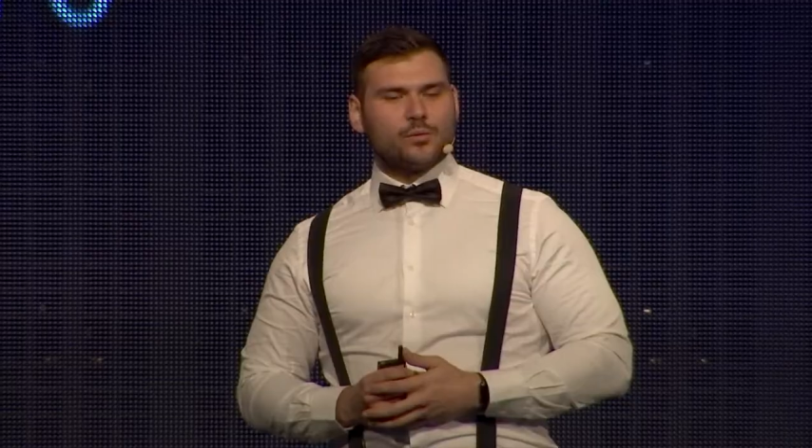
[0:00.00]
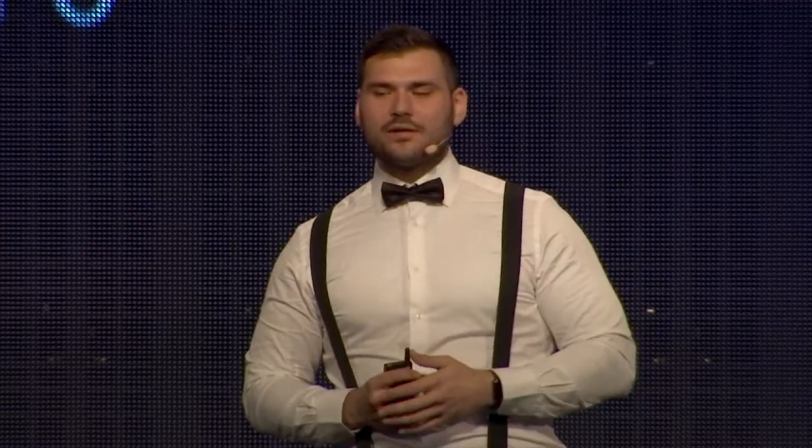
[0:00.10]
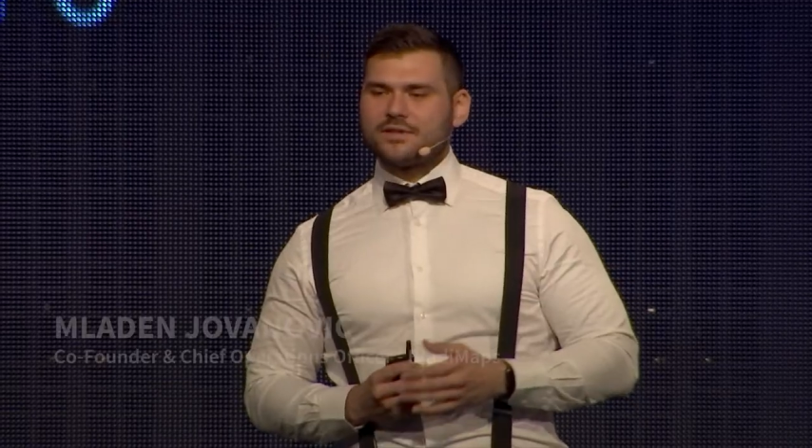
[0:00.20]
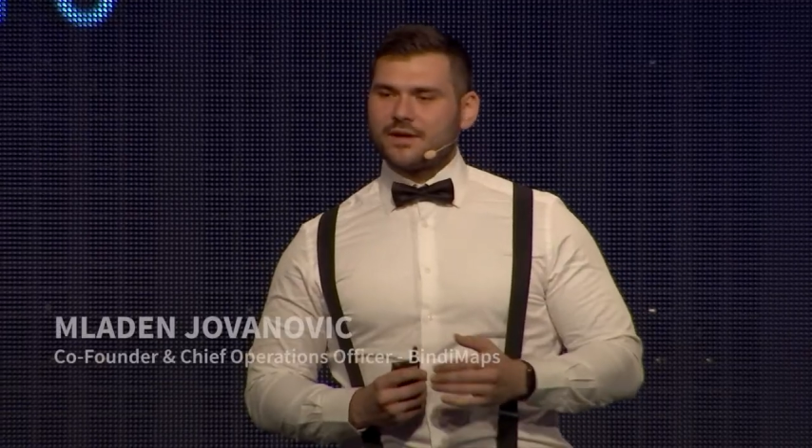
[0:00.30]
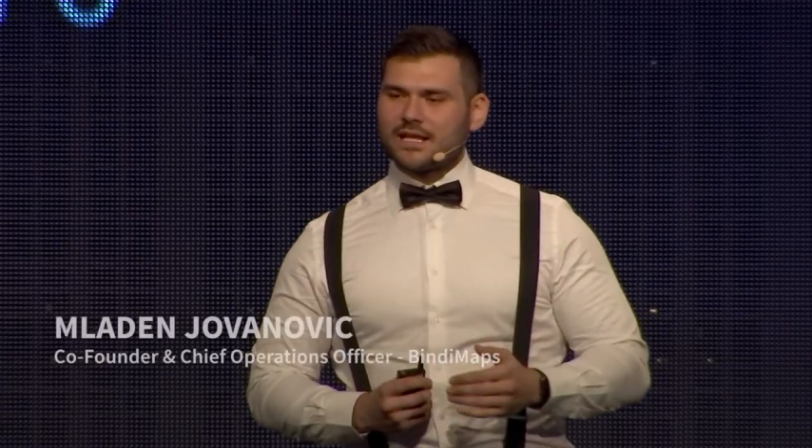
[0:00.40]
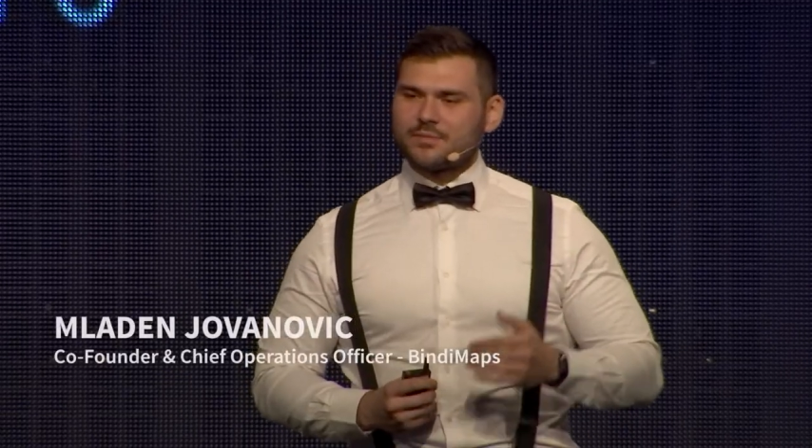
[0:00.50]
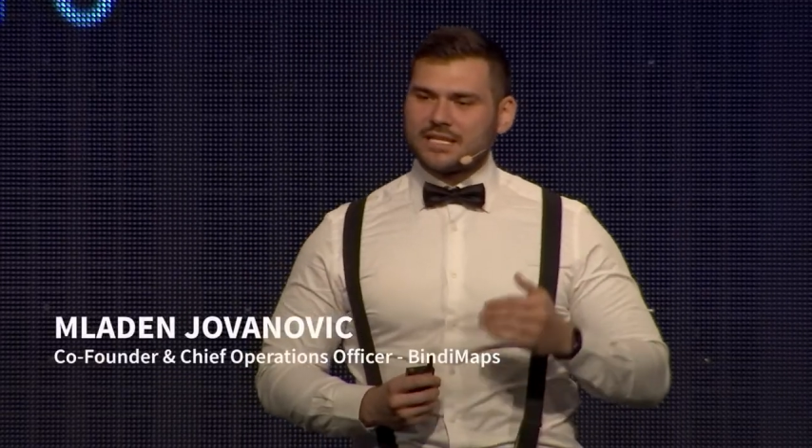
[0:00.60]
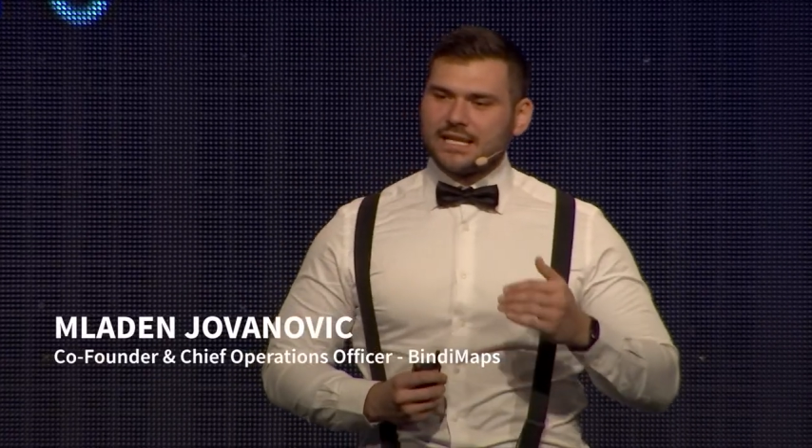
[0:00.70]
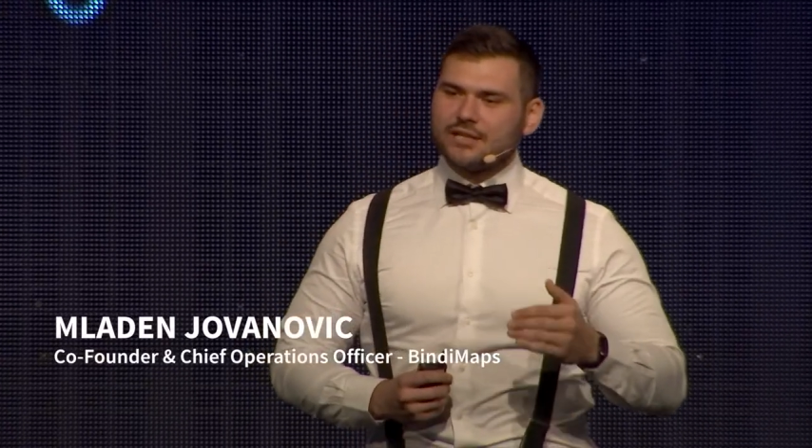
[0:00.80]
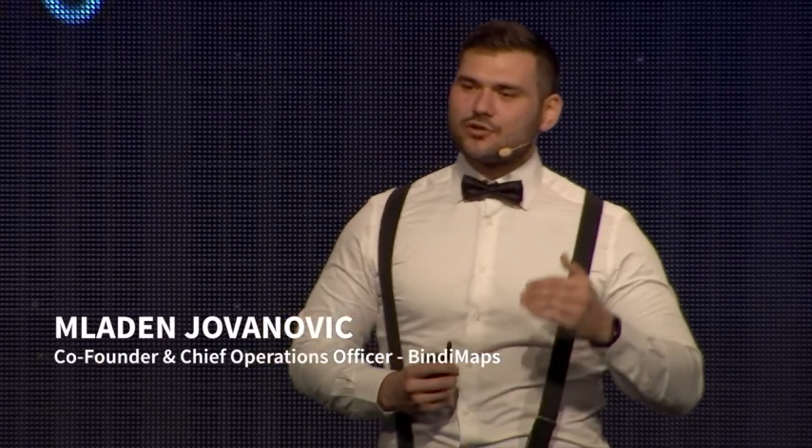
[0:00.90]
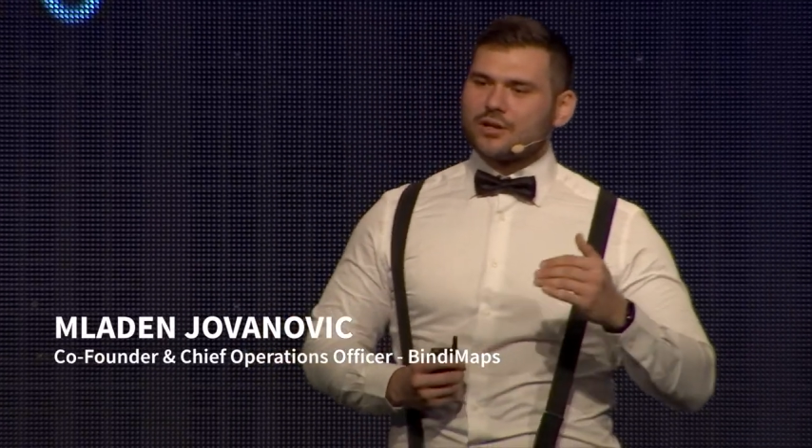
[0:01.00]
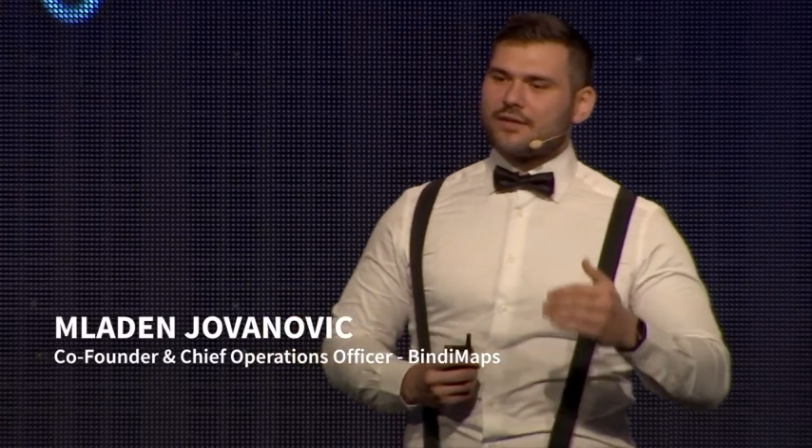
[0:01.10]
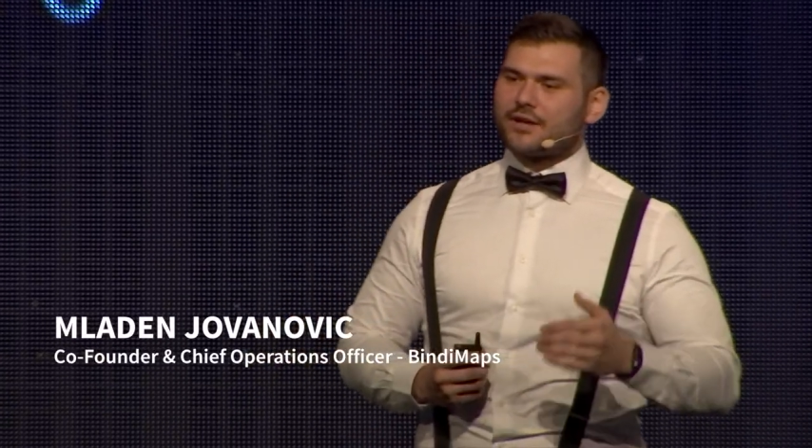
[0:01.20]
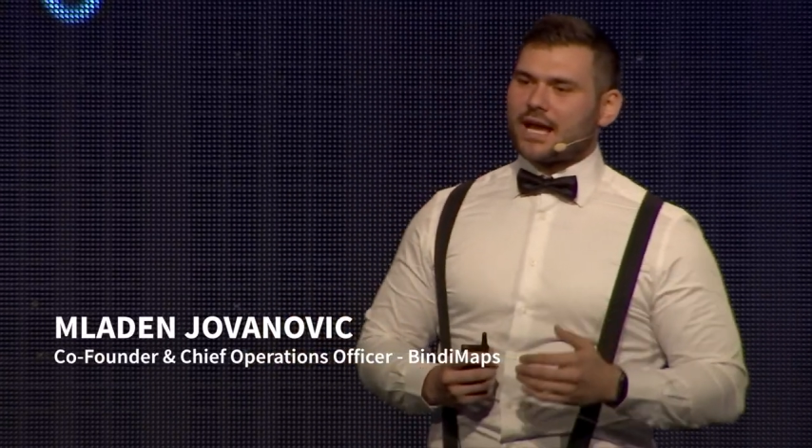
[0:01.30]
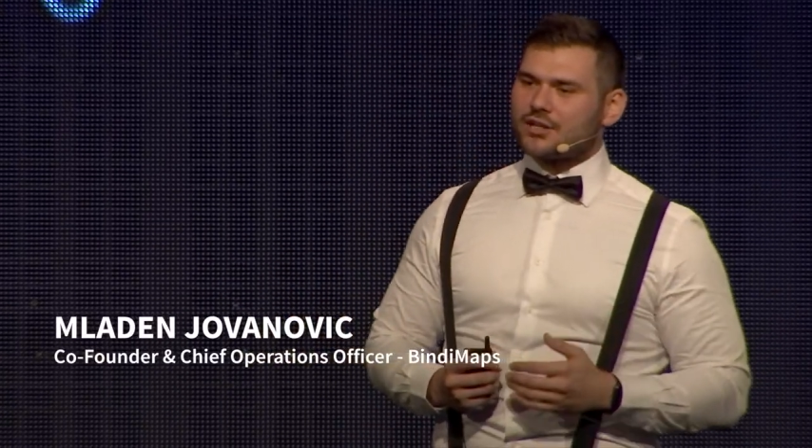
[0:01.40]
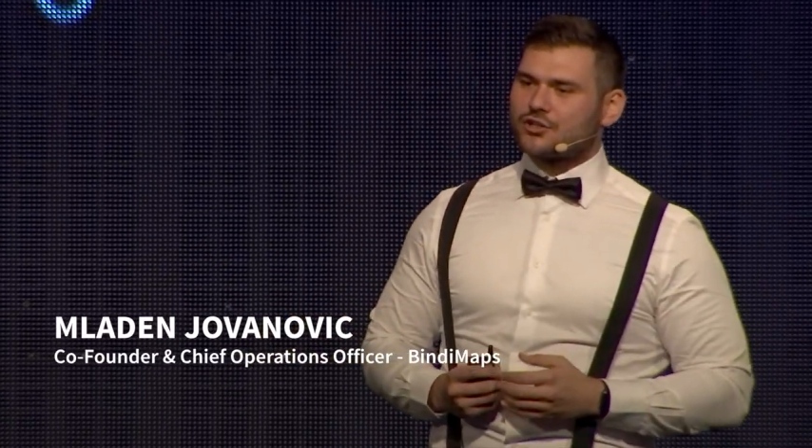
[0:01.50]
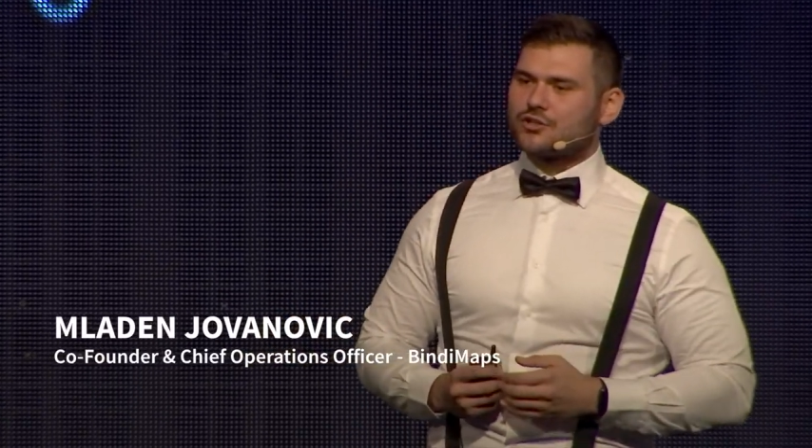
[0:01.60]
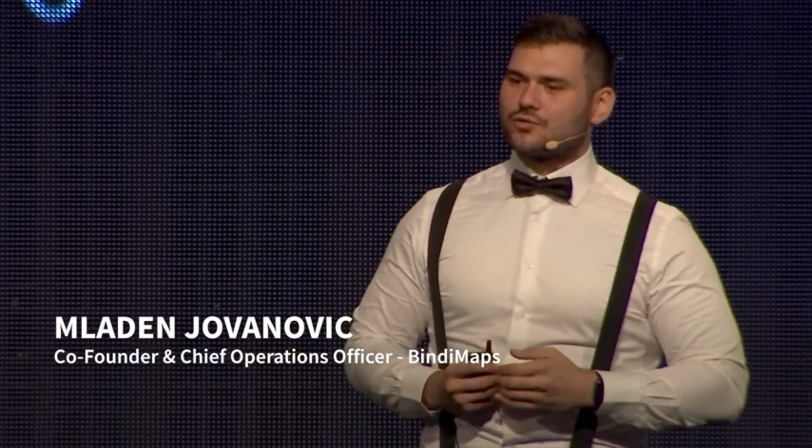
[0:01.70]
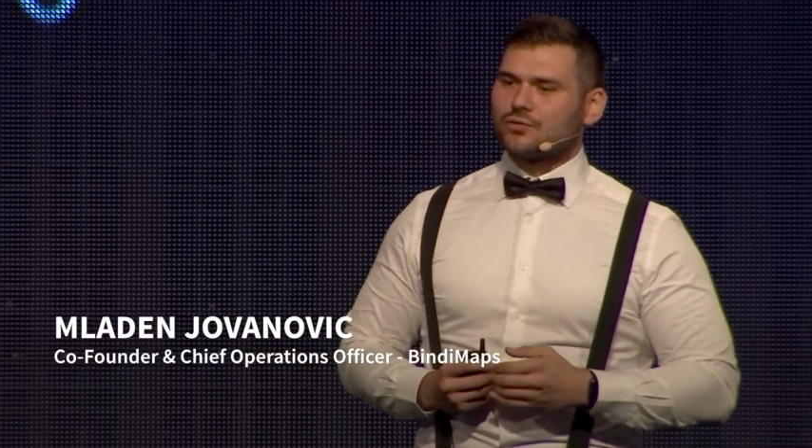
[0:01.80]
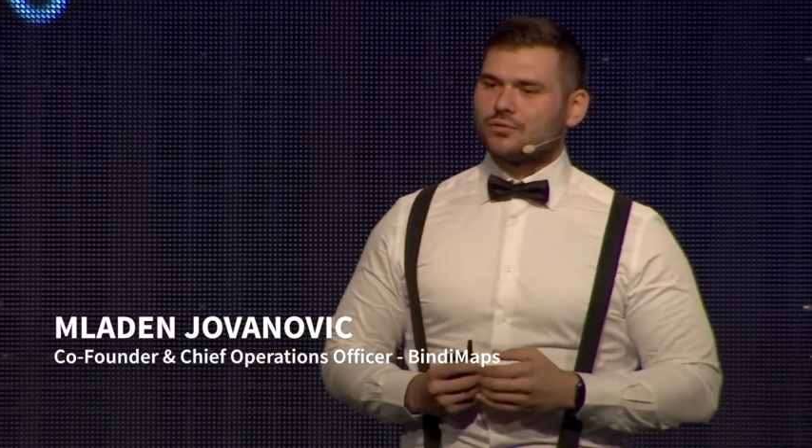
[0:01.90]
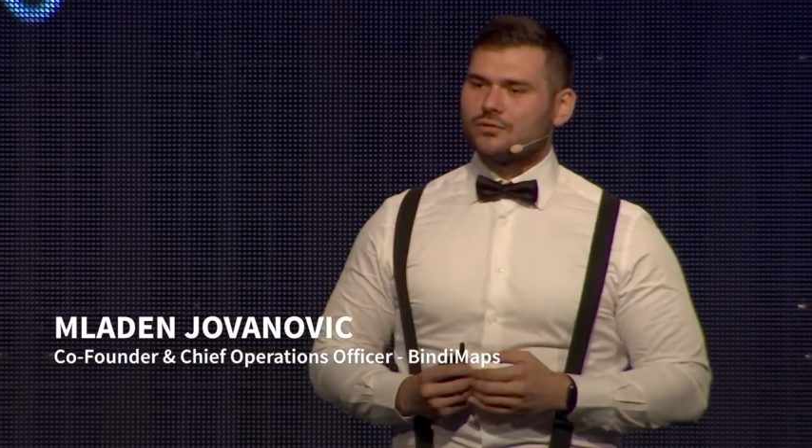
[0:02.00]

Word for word: We have developed an indoor navigation tool